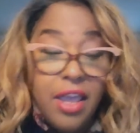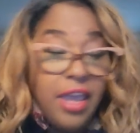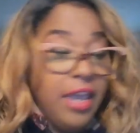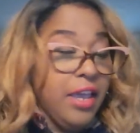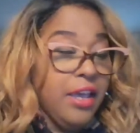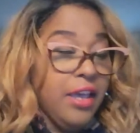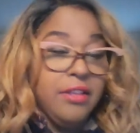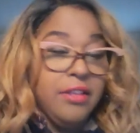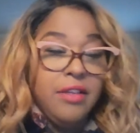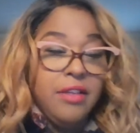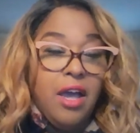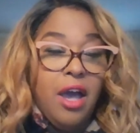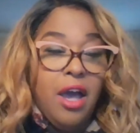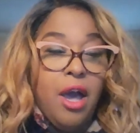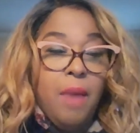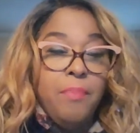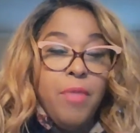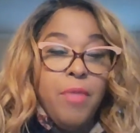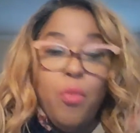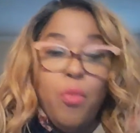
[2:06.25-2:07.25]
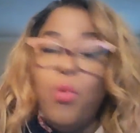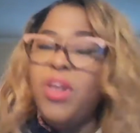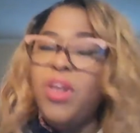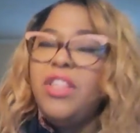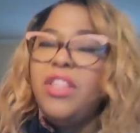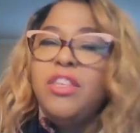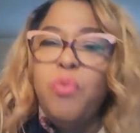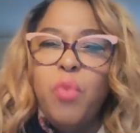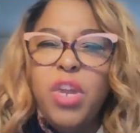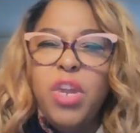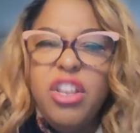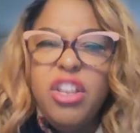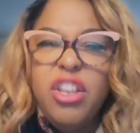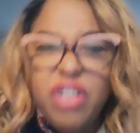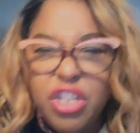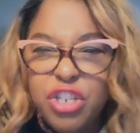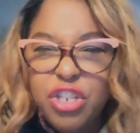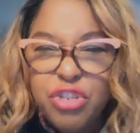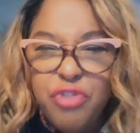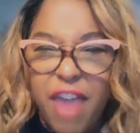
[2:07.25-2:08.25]
And what are your
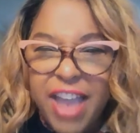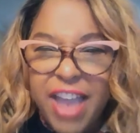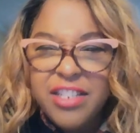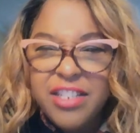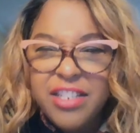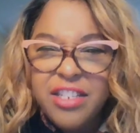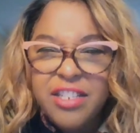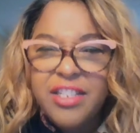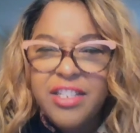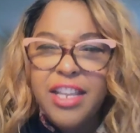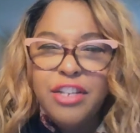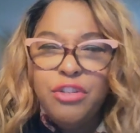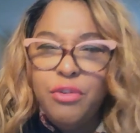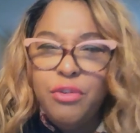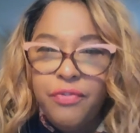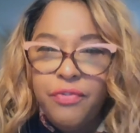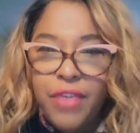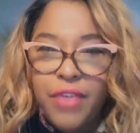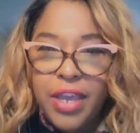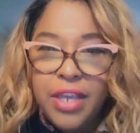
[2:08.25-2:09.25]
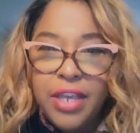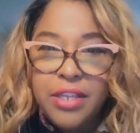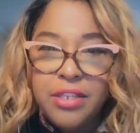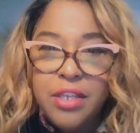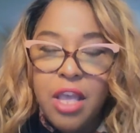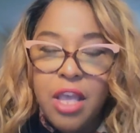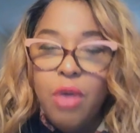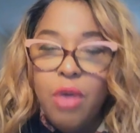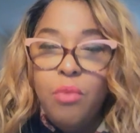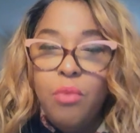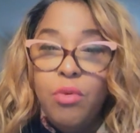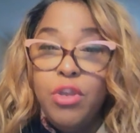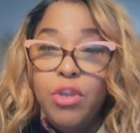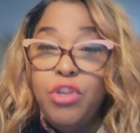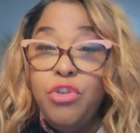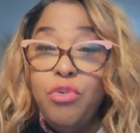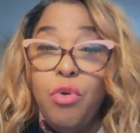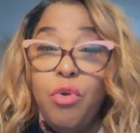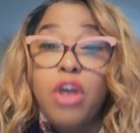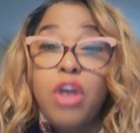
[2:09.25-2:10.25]
distractions that you face when
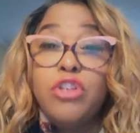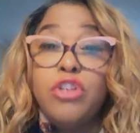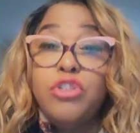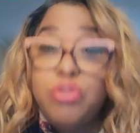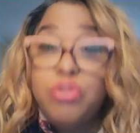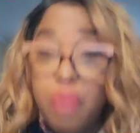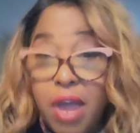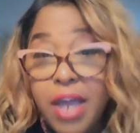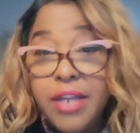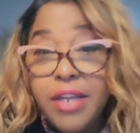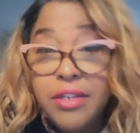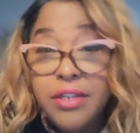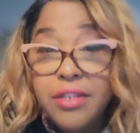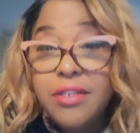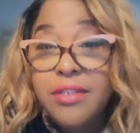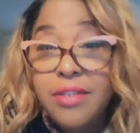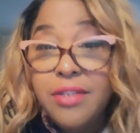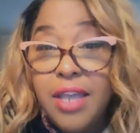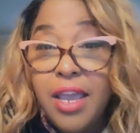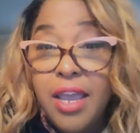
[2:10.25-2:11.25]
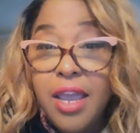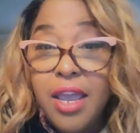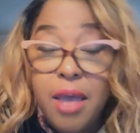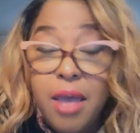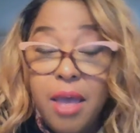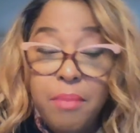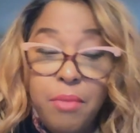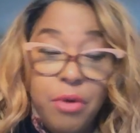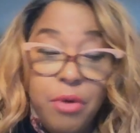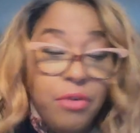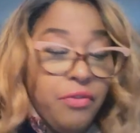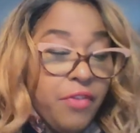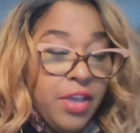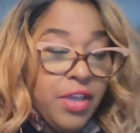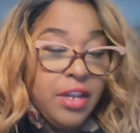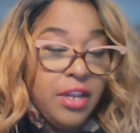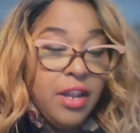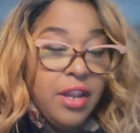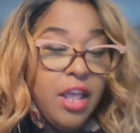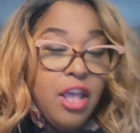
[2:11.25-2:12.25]
you are trying to stay
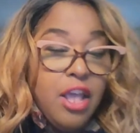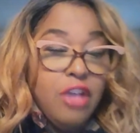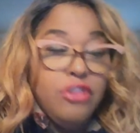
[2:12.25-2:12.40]
motivated?